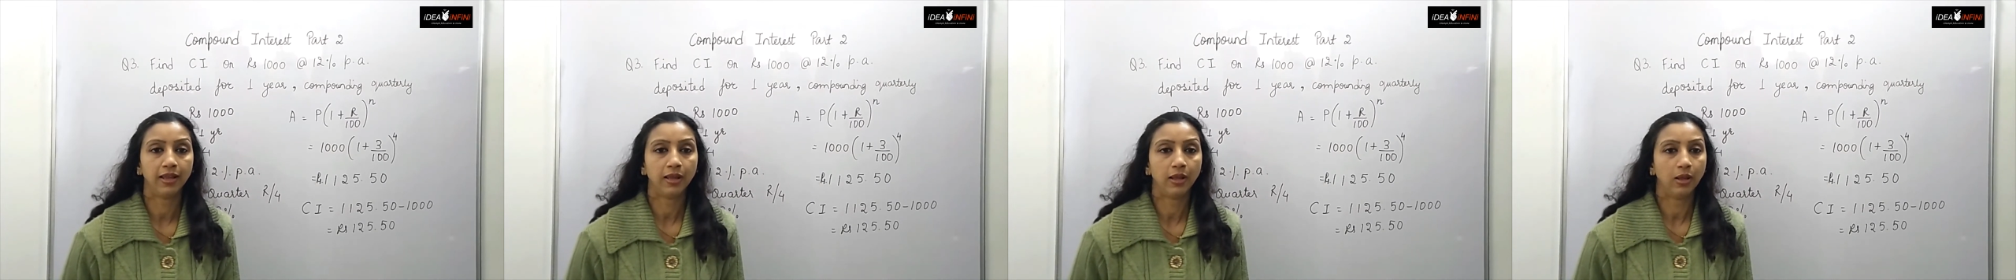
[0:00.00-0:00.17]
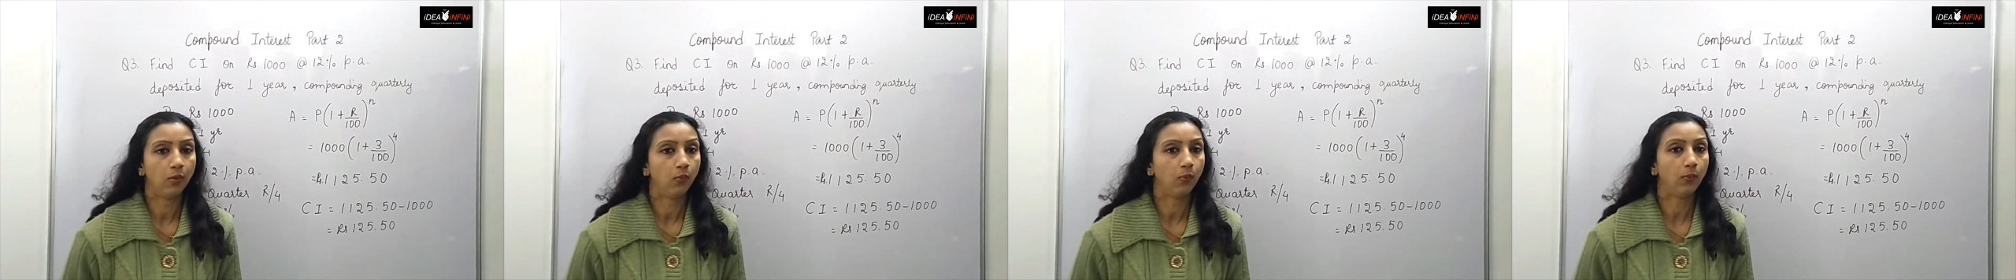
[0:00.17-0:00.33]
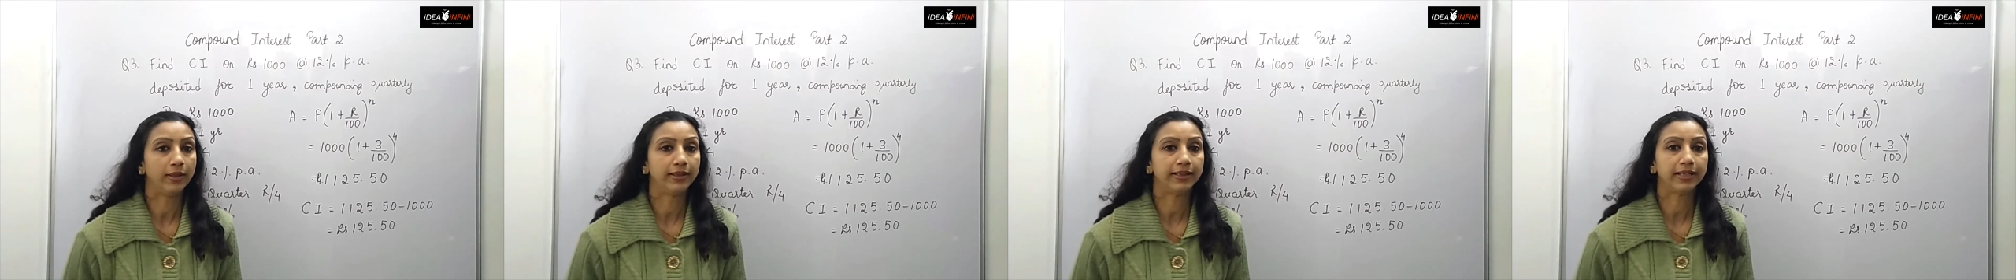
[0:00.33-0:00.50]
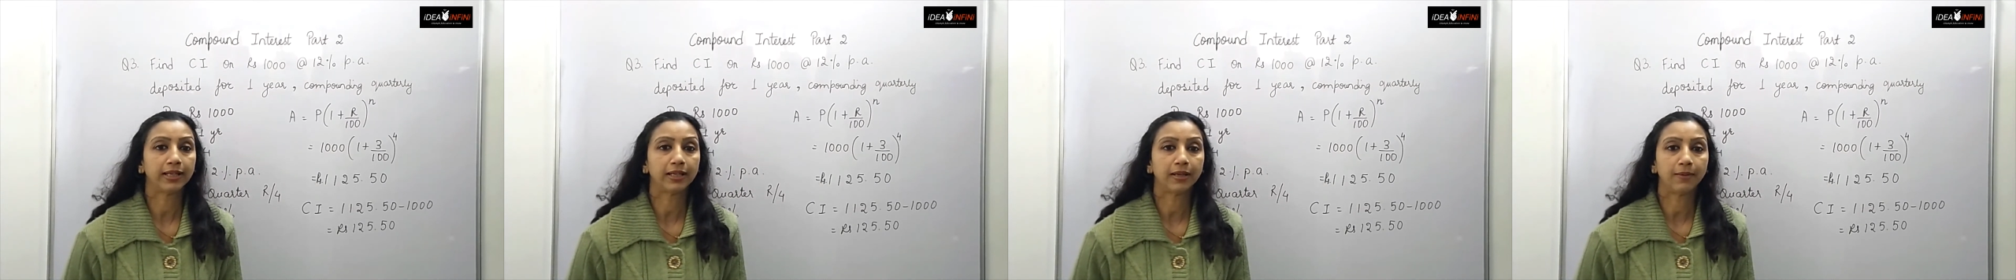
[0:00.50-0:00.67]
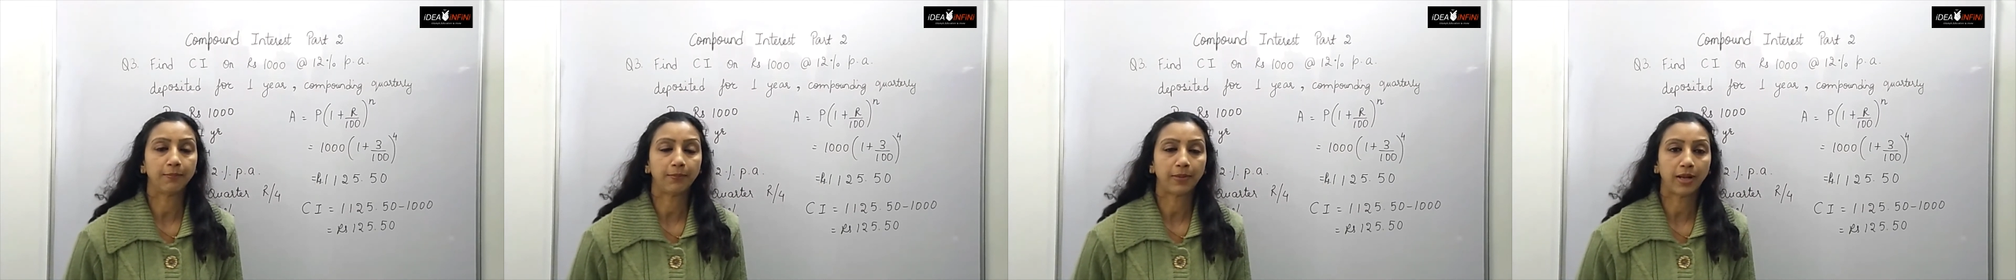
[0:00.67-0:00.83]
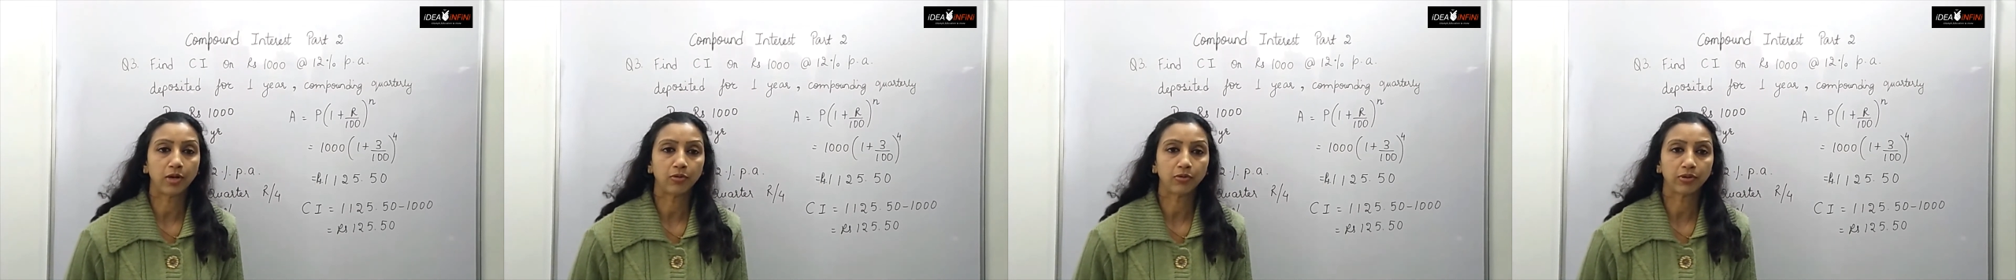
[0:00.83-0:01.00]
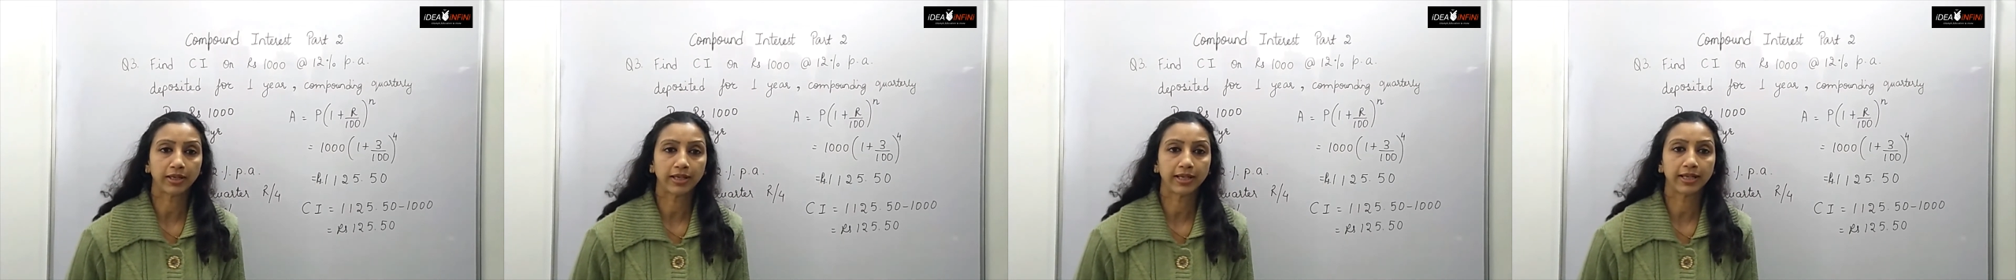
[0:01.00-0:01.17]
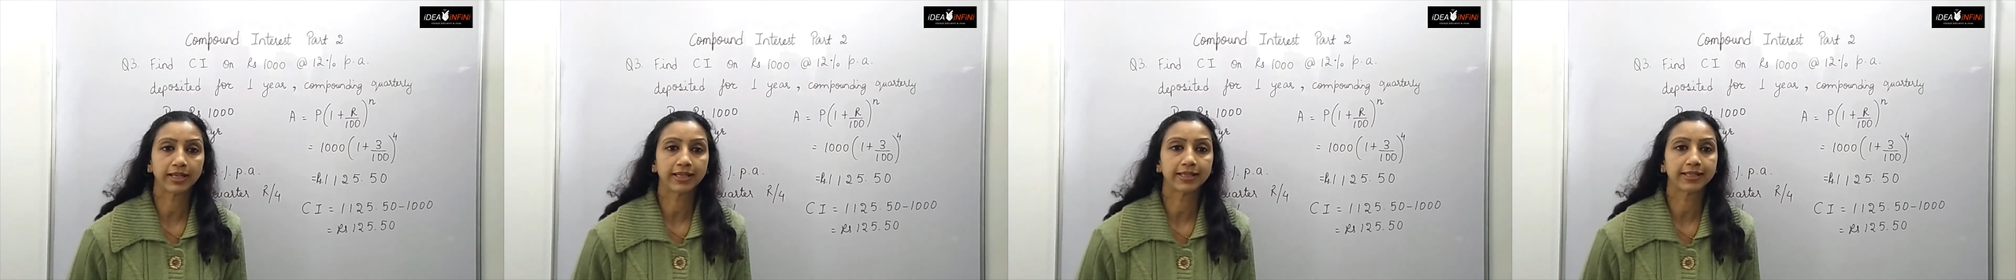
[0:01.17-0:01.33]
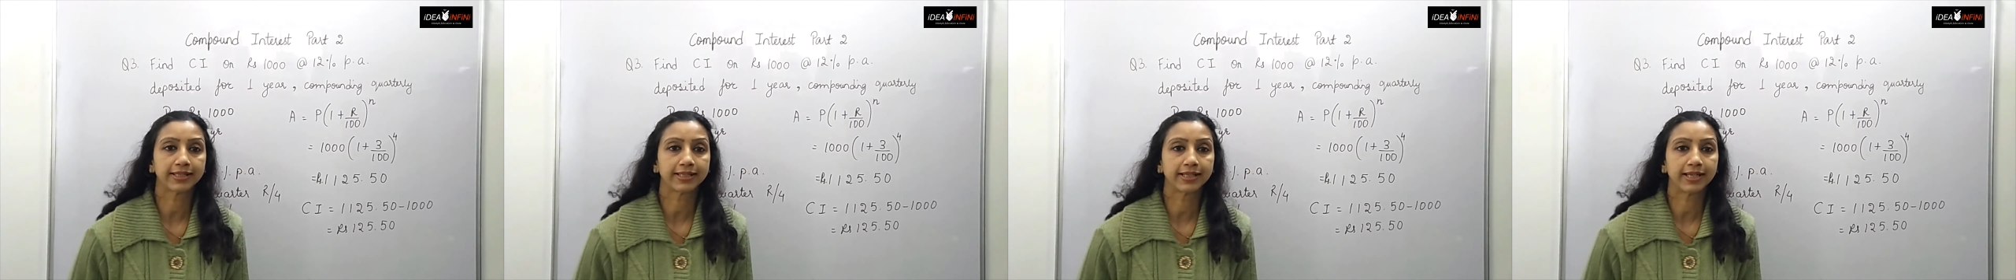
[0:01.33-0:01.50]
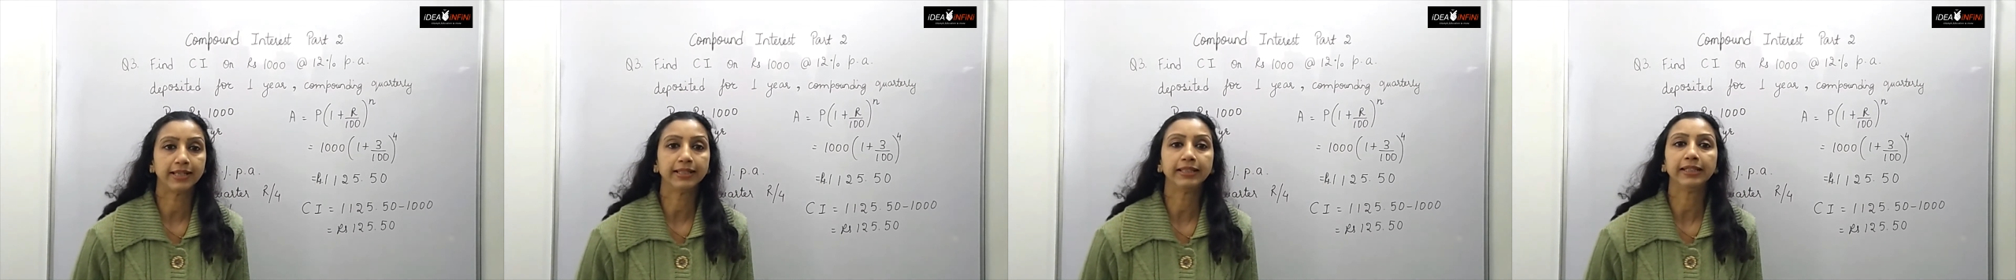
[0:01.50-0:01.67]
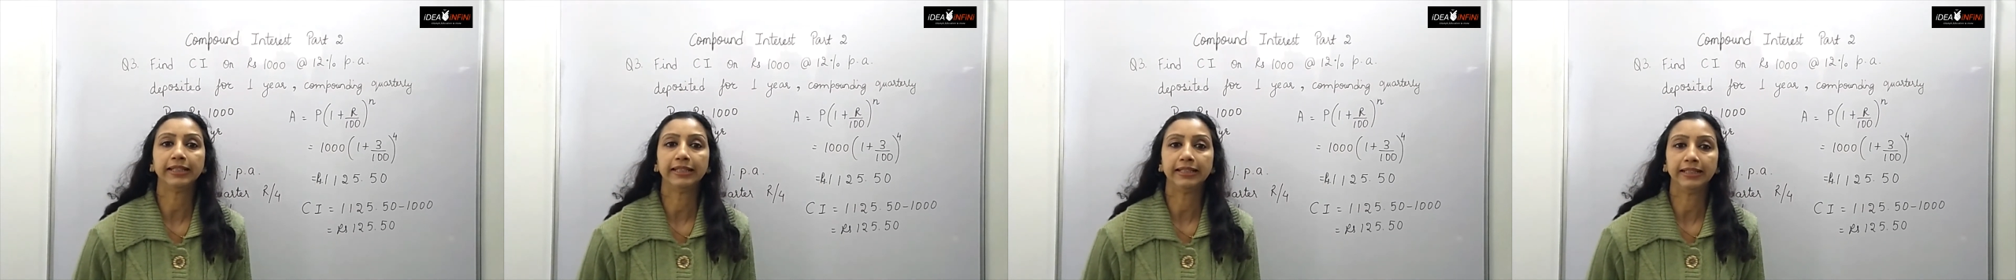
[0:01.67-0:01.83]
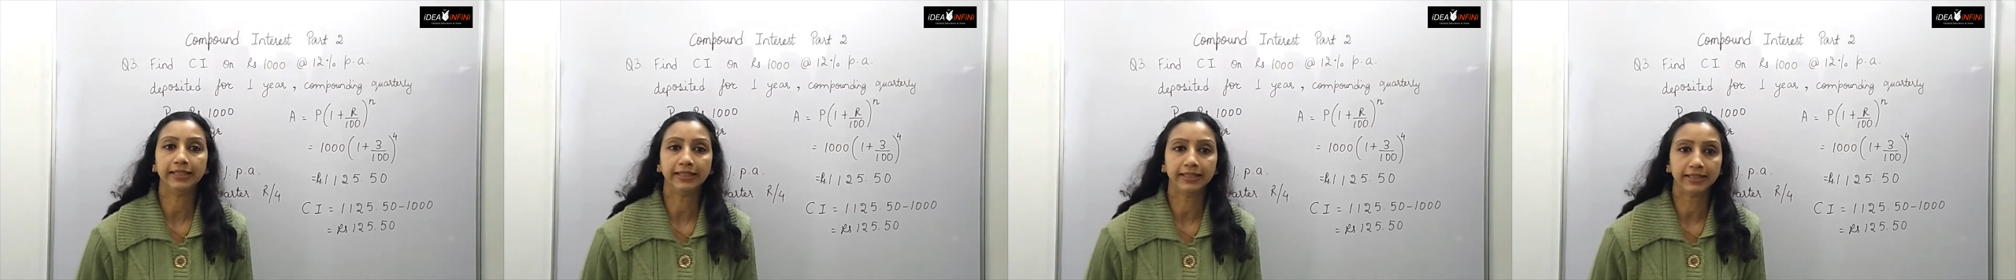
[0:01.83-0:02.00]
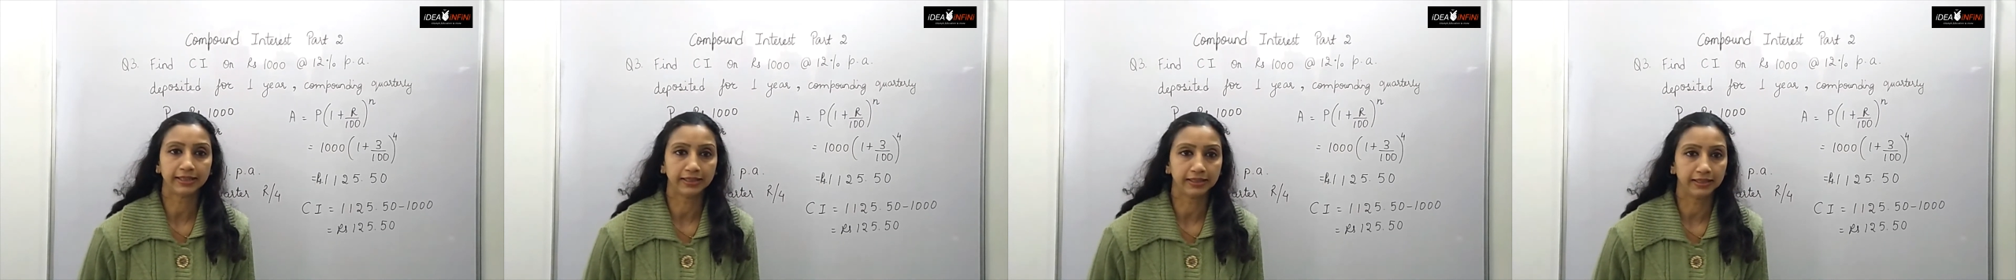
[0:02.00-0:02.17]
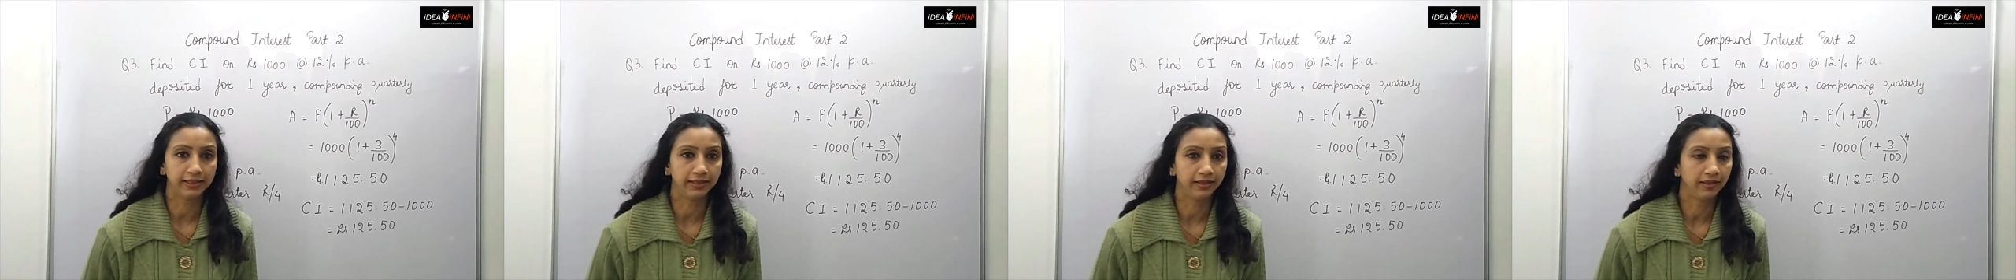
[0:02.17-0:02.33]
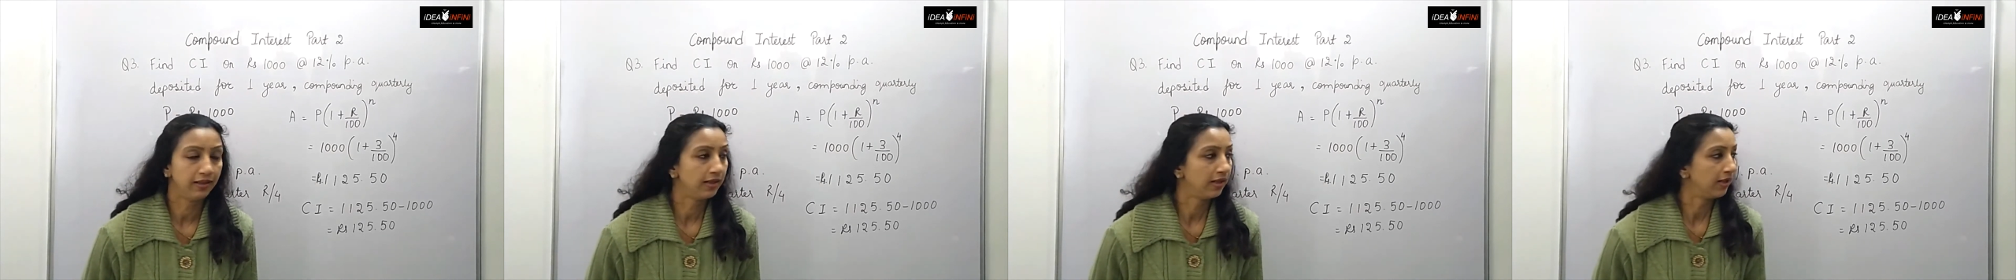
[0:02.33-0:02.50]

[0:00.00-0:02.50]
when the compounding is done yearly.